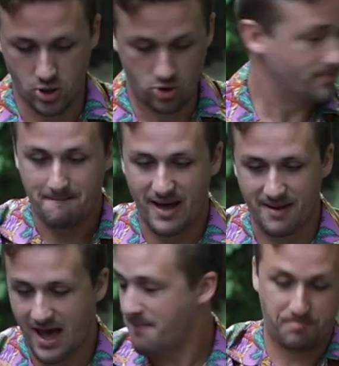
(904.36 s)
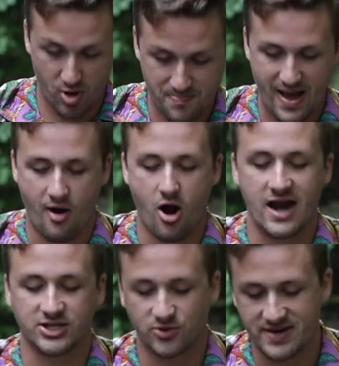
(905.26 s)
boom, bada bop, boom, pow. All
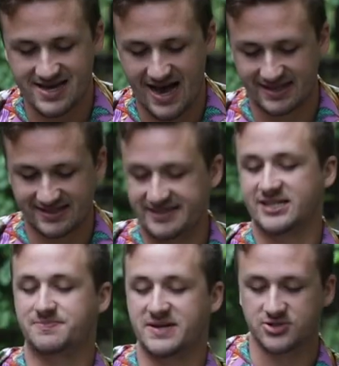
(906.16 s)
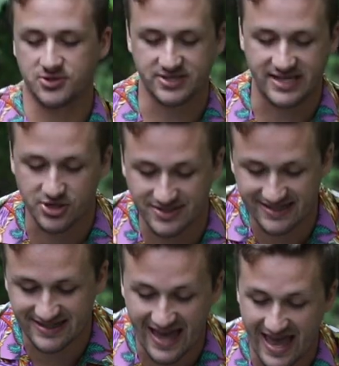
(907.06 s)
right, so we got 6 pistols here
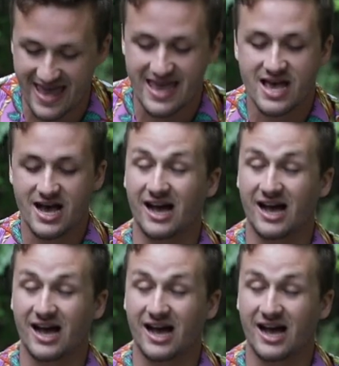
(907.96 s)
today.